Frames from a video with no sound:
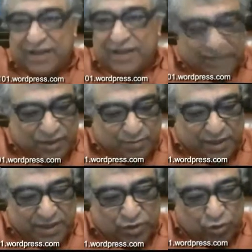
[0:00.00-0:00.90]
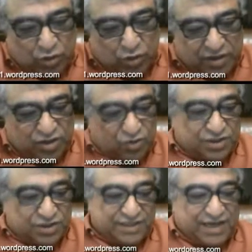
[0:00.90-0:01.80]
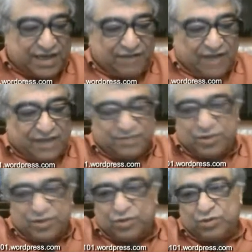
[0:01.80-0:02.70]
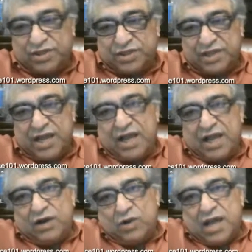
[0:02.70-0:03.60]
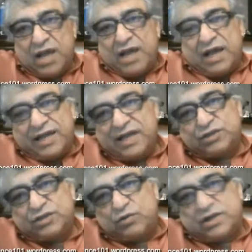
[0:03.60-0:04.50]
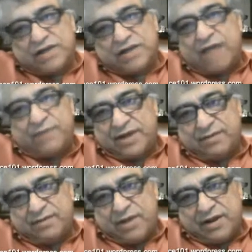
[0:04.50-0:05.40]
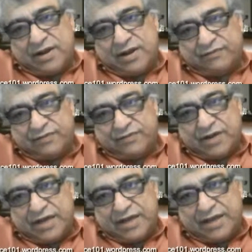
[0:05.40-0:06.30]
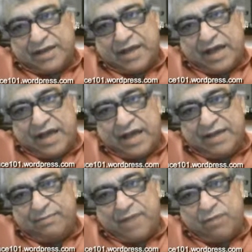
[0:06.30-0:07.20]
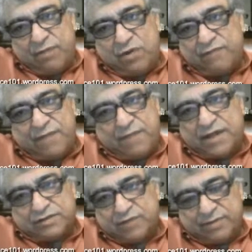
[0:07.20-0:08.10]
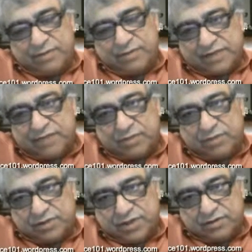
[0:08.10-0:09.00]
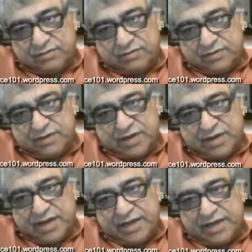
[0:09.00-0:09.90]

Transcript: there's been two other sources that have asked me to do this. Look, here's what's happening in my life. Okay, I my wife passed away about ten months ago. Okay,